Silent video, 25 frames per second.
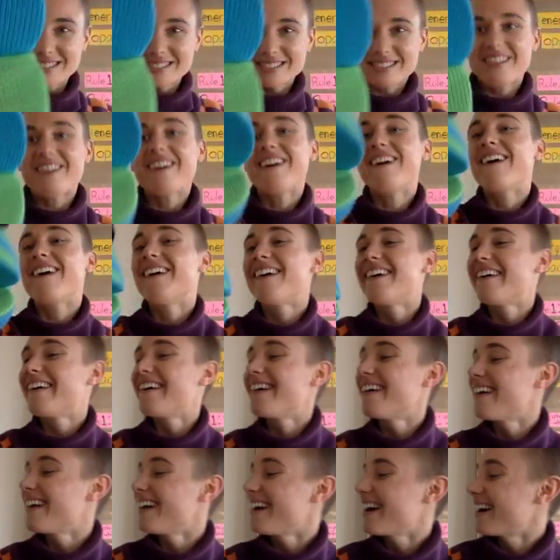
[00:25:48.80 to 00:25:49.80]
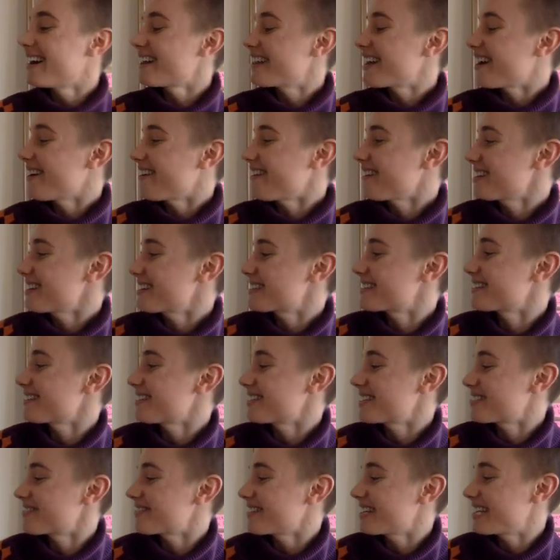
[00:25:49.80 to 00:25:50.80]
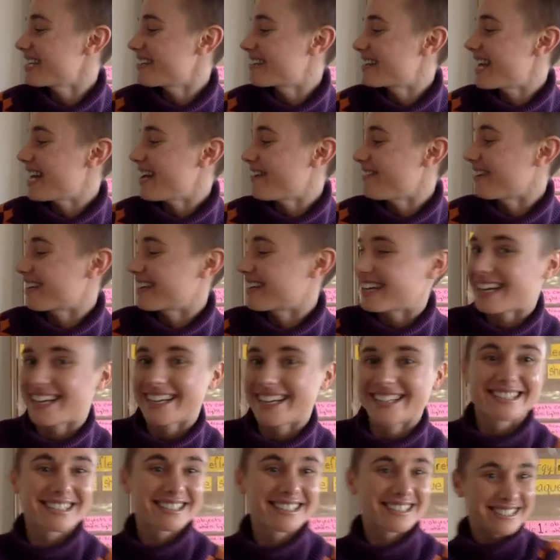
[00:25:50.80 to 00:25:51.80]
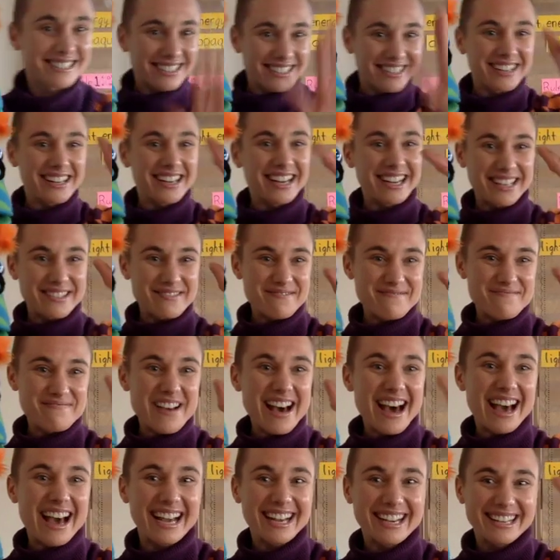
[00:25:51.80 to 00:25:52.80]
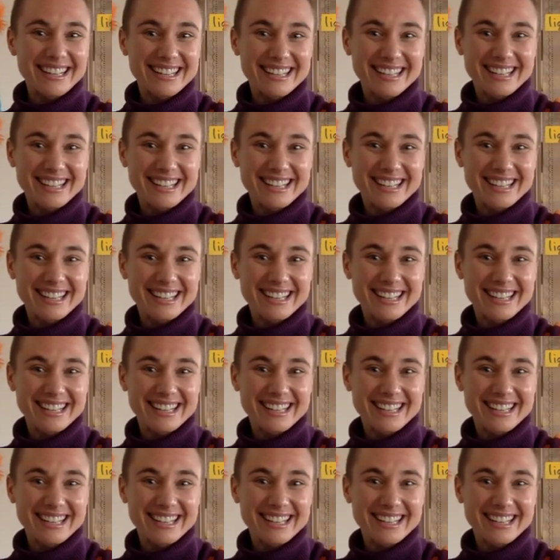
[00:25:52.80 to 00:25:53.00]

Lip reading: Aw, that was so sweet. You gave a kiss. All right, bye.